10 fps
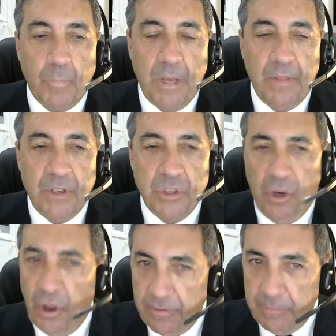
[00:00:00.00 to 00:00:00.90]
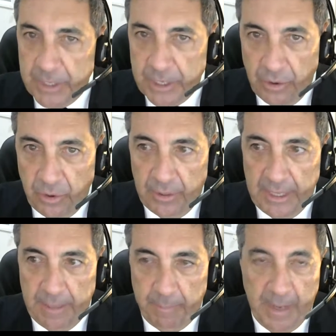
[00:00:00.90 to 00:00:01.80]
there's a lot of material
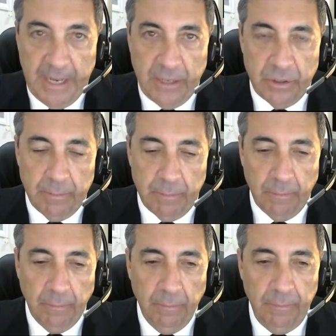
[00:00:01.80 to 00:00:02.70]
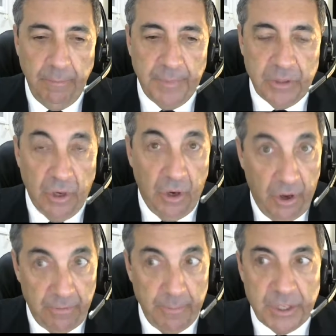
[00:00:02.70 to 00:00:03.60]
in Bates. There's a
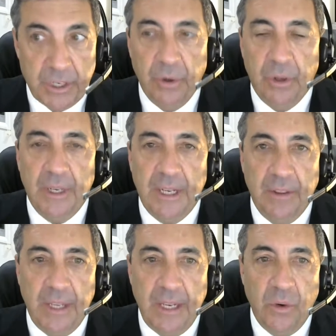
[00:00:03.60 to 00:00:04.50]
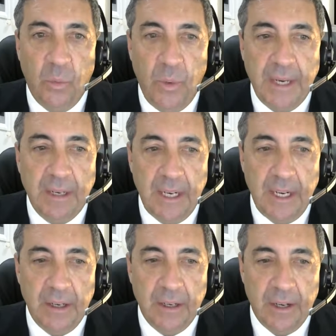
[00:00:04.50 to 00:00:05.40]
lot of material in the
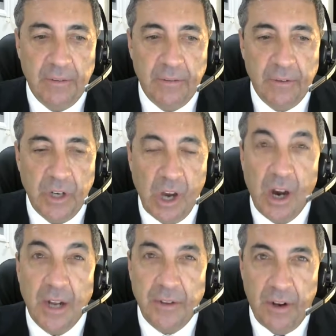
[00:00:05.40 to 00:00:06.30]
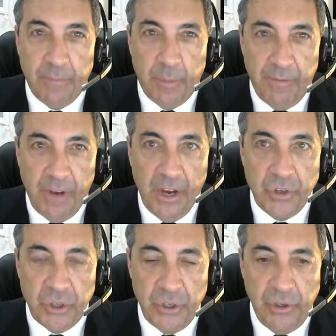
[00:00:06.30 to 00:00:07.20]
weekly guide that I've
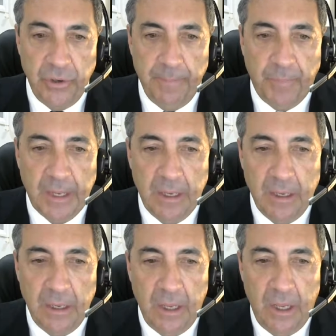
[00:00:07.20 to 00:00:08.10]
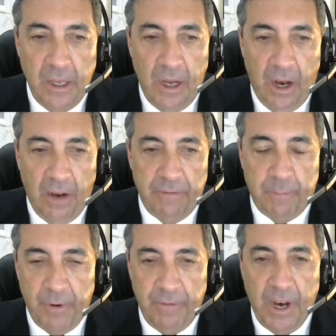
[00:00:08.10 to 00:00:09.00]
provided to you.
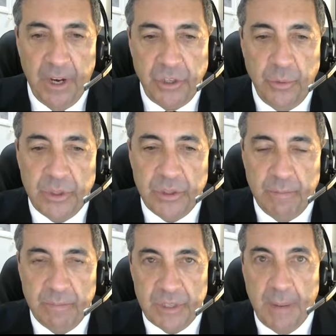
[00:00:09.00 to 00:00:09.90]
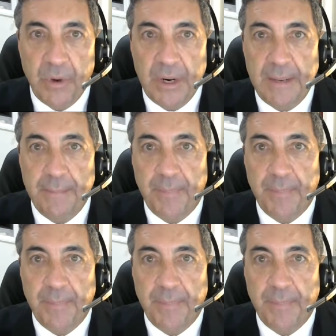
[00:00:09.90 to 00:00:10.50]
I've provided you with some summary